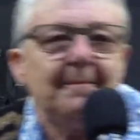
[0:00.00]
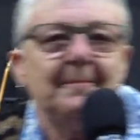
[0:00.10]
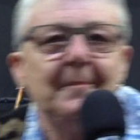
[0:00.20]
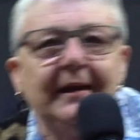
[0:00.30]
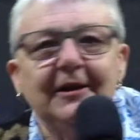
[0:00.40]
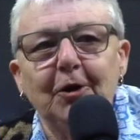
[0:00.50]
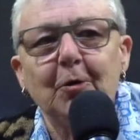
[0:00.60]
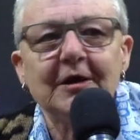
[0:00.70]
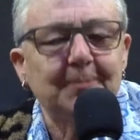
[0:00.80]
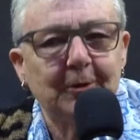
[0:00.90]
Man, I
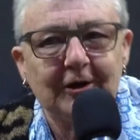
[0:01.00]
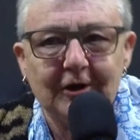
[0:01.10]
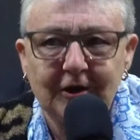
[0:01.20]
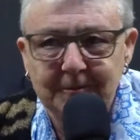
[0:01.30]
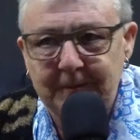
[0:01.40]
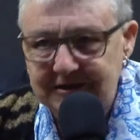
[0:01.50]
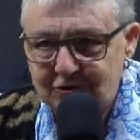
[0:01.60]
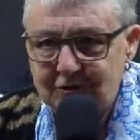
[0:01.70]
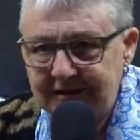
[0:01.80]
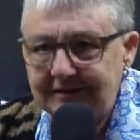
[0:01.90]
always put a lot of
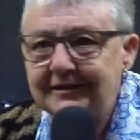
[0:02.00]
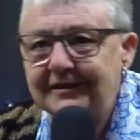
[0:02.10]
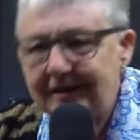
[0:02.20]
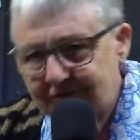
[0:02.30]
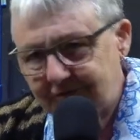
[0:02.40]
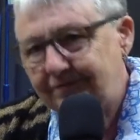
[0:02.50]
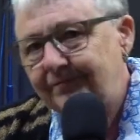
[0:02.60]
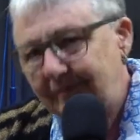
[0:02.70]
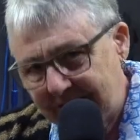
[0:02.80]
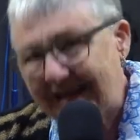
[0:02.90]
petrol in, enough
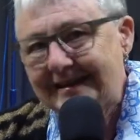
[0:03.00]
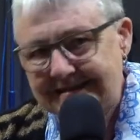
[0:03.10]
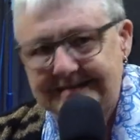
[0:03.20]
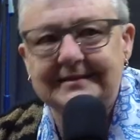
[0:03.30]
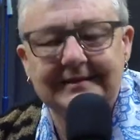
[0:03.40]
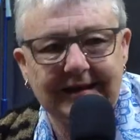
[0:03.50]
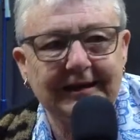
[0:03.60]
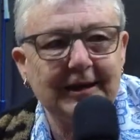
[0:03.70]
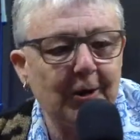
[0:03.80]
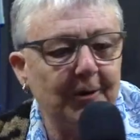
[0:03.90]
plus to
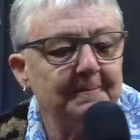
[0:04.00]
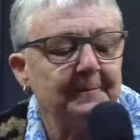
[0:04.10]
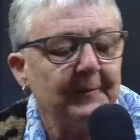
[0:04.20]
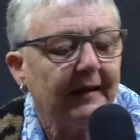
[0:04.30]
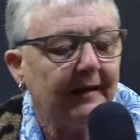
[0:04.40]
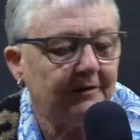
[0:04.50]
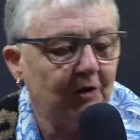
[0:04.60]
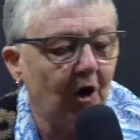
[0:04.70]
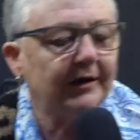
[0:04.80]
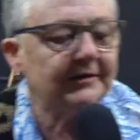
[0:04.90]
get home. At
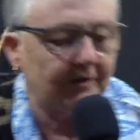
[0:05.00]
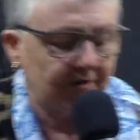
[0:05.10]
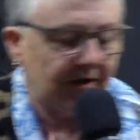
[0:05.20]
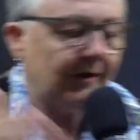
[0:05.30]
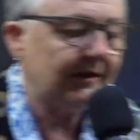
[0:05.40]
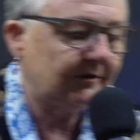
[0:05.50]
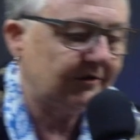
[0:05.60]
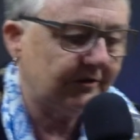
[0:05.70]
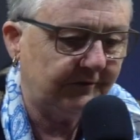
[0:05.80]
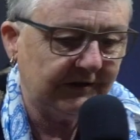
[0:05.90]
night, I'd go out
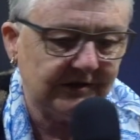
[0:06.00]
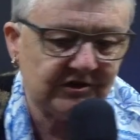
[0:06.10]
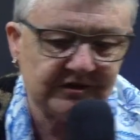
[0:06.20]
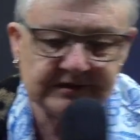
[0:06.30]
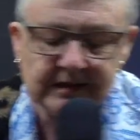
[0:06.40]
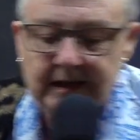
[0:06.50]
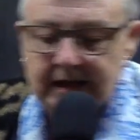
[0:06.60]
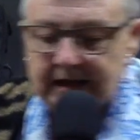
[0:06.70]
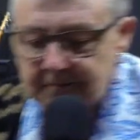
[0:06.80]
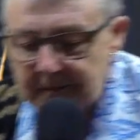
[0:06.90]
into the villages, had a